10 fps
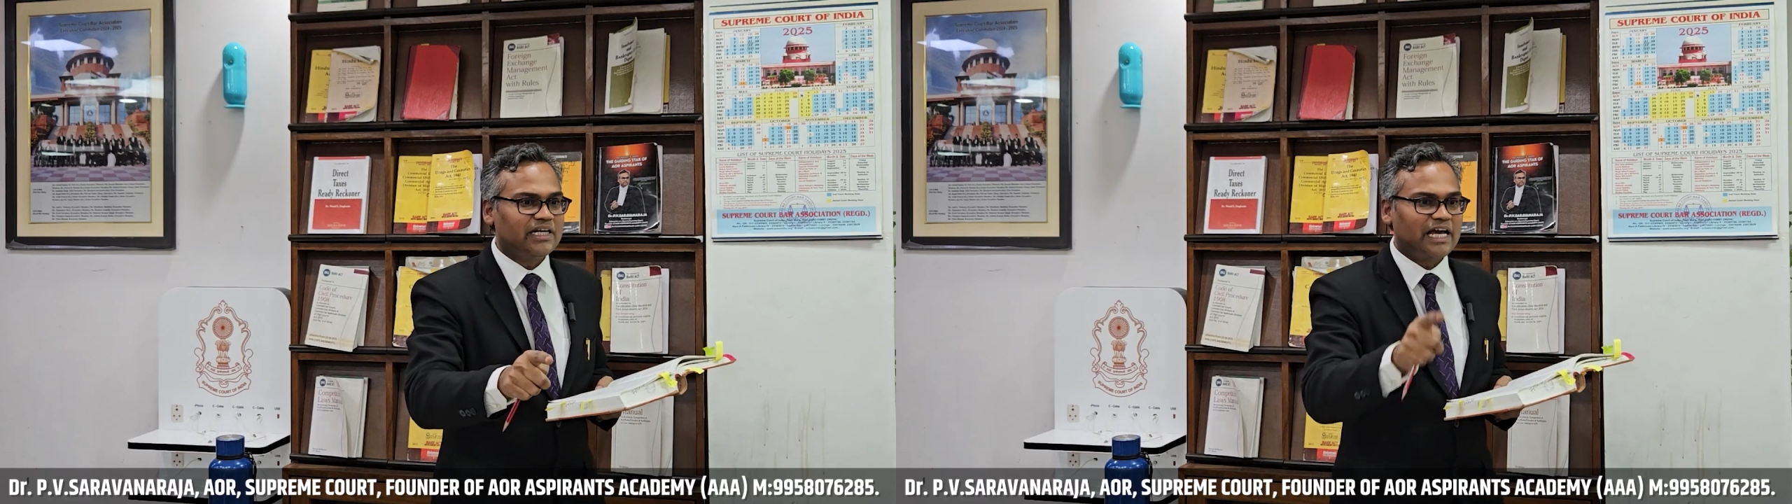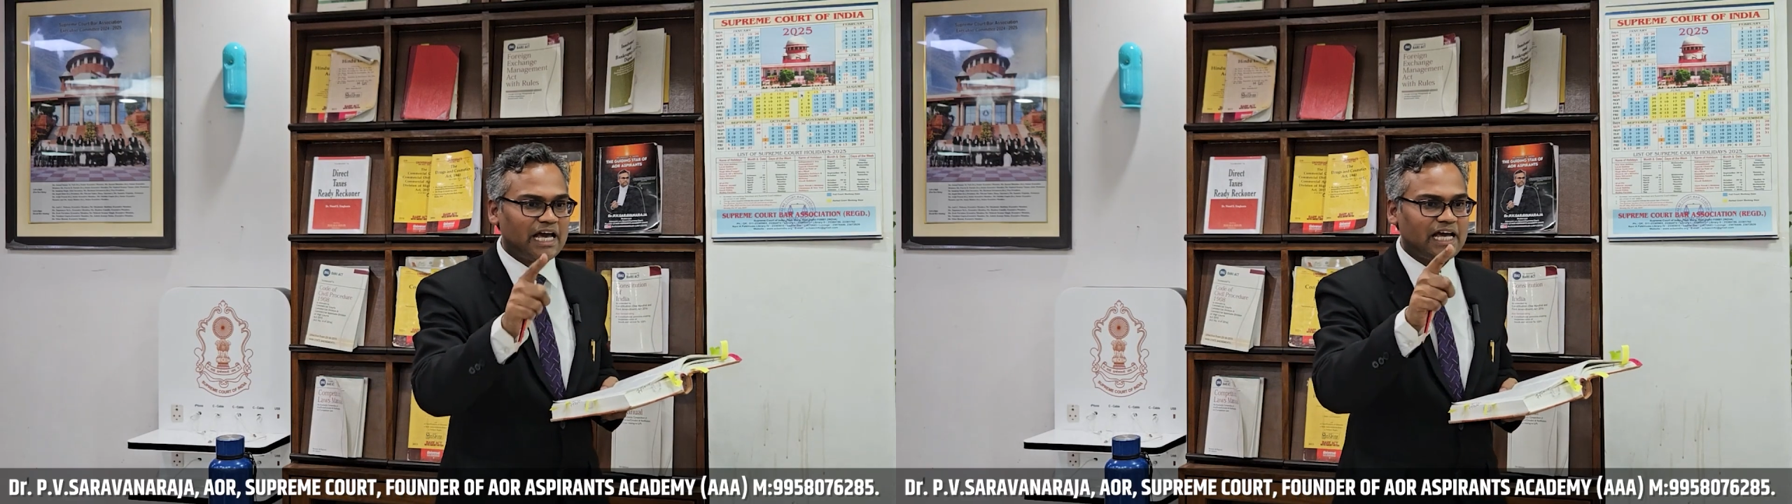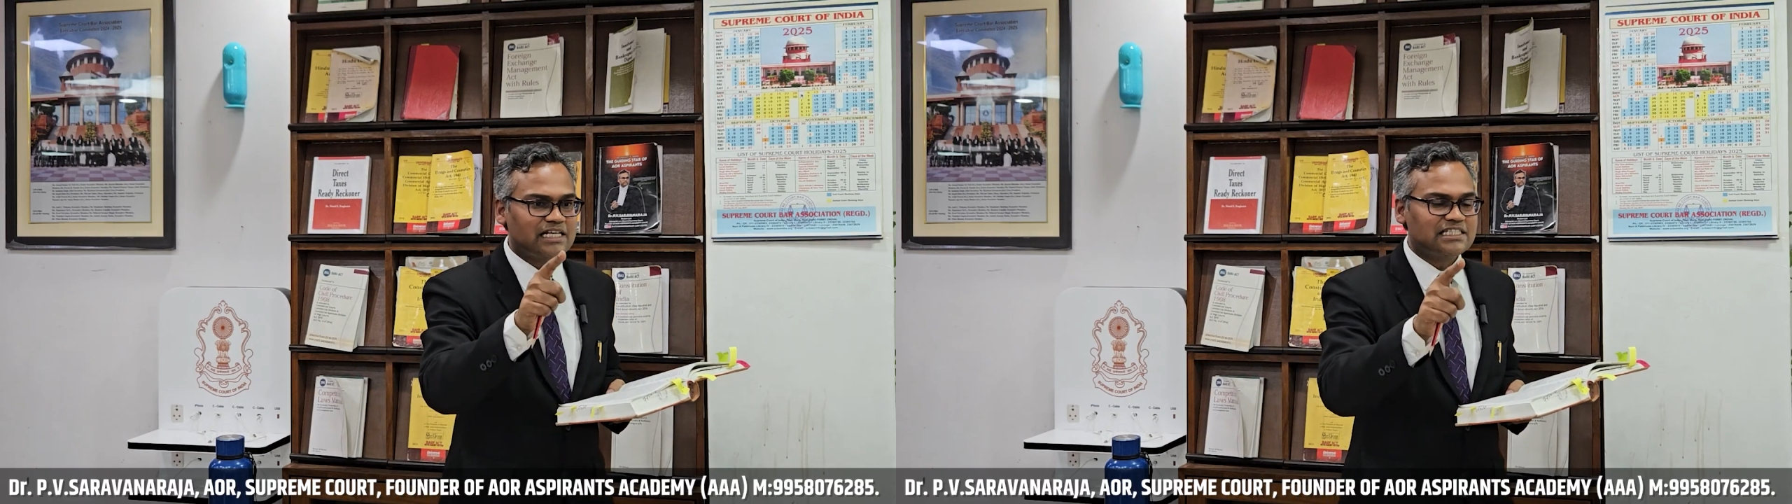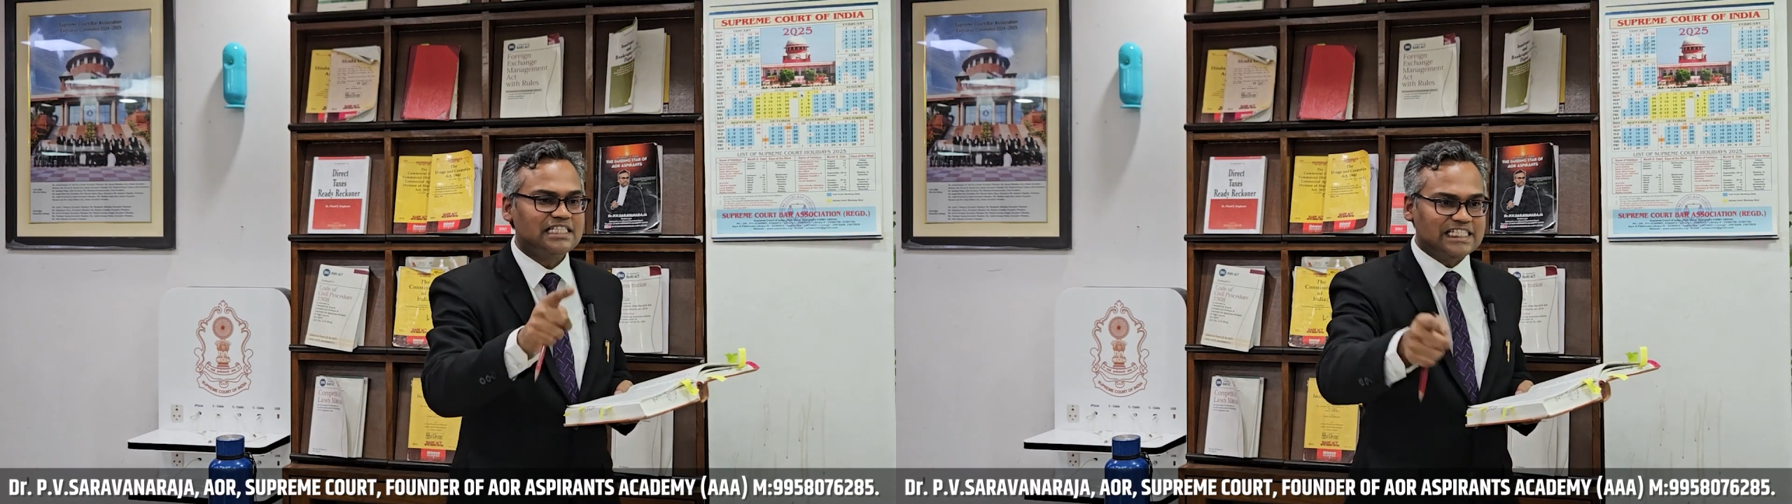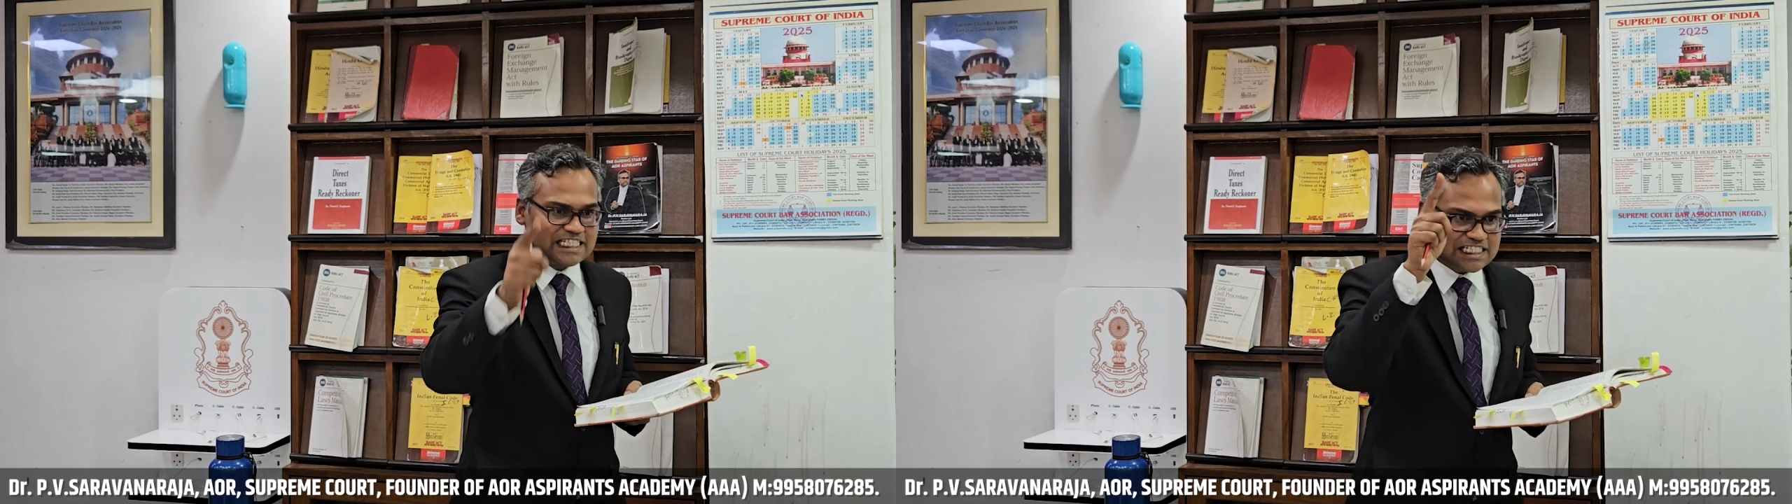has
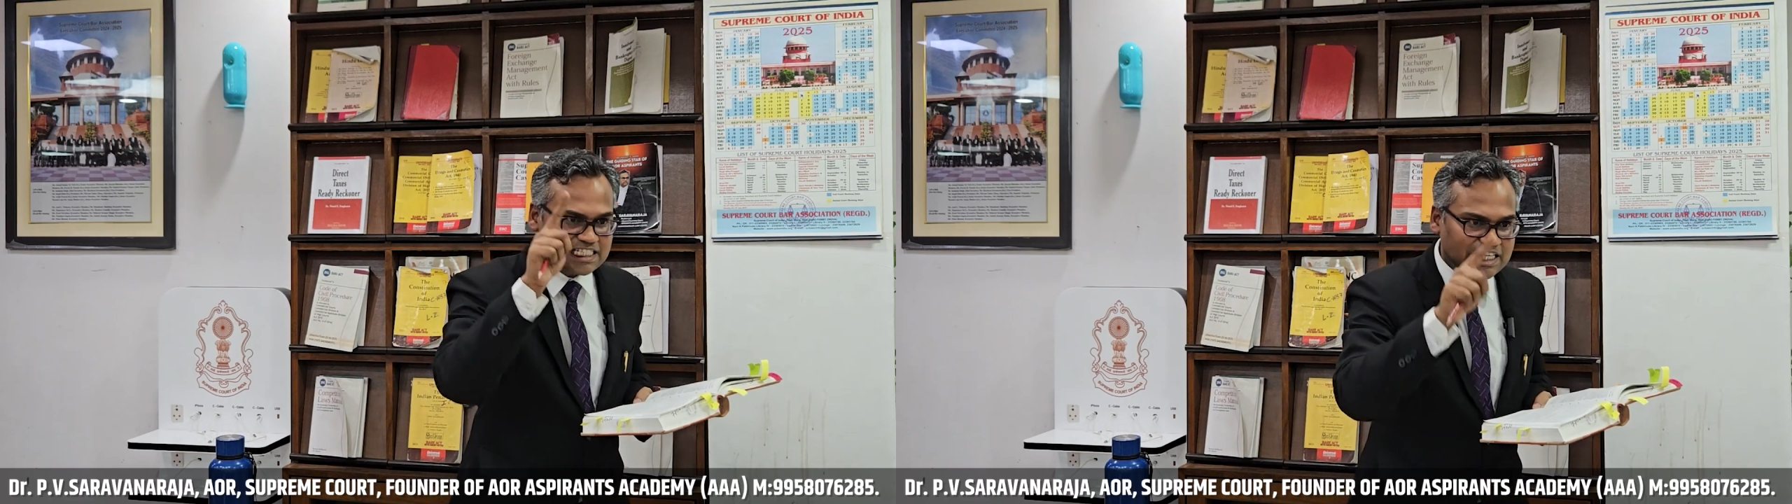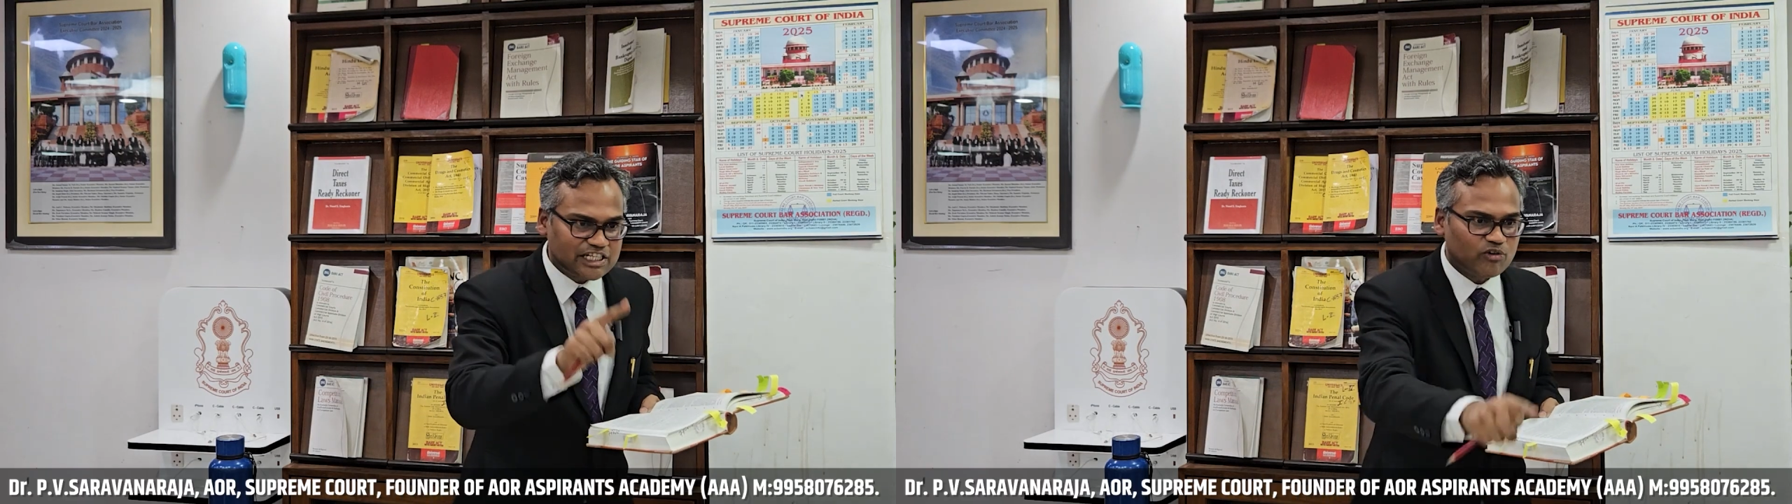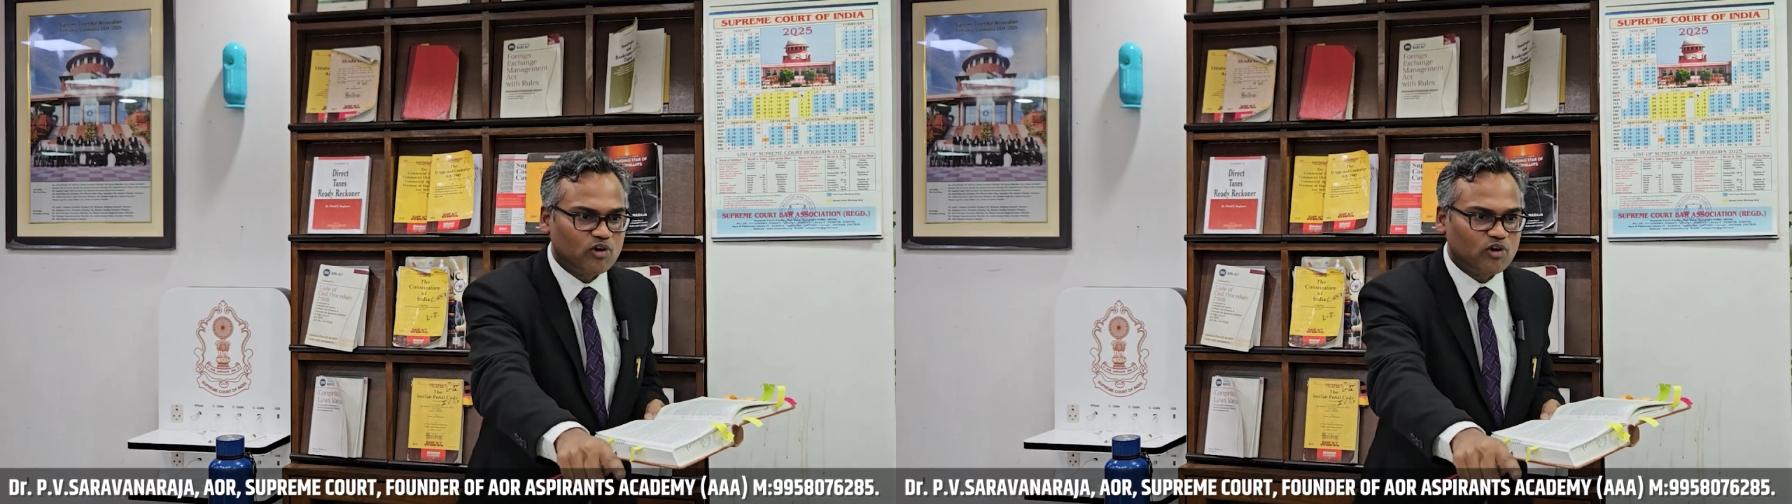legislative